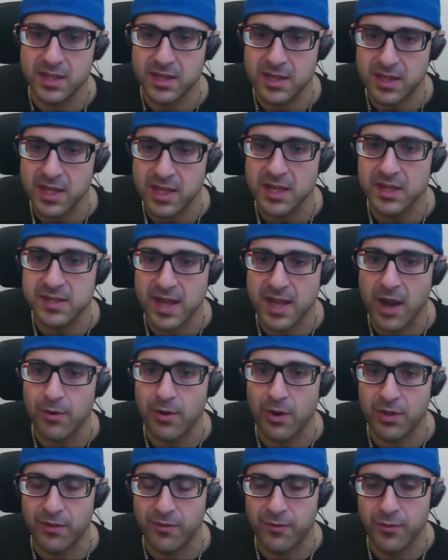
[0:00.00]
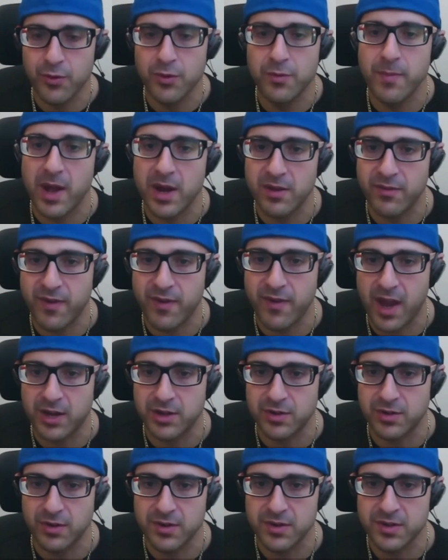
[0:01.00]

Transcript: things out are the food manufacturers.